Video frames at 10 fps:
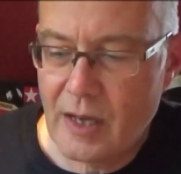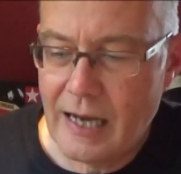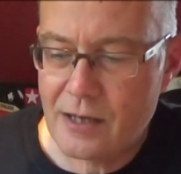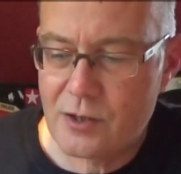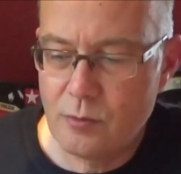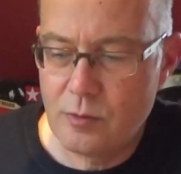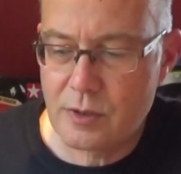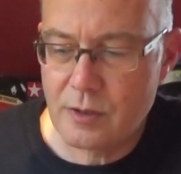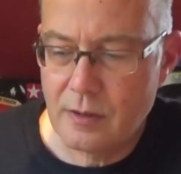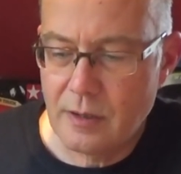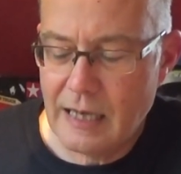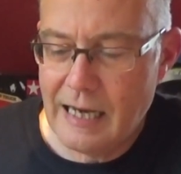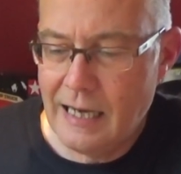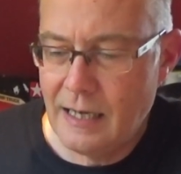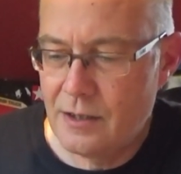axles
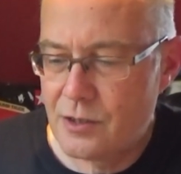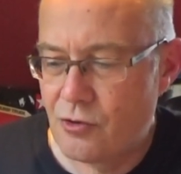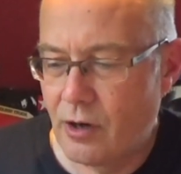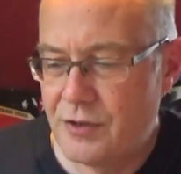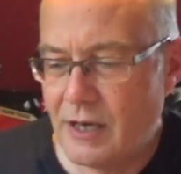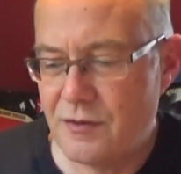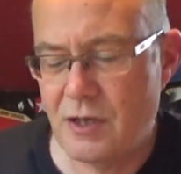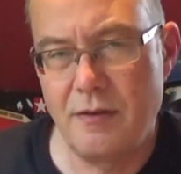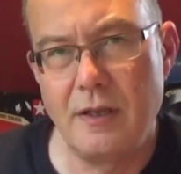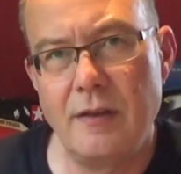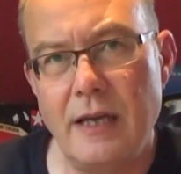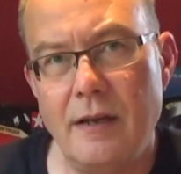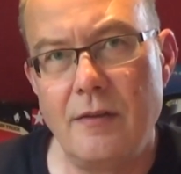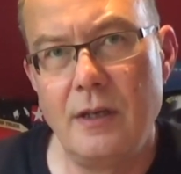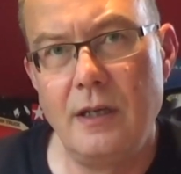and drive shafts. I think
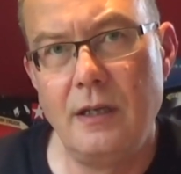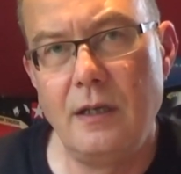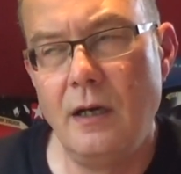they're the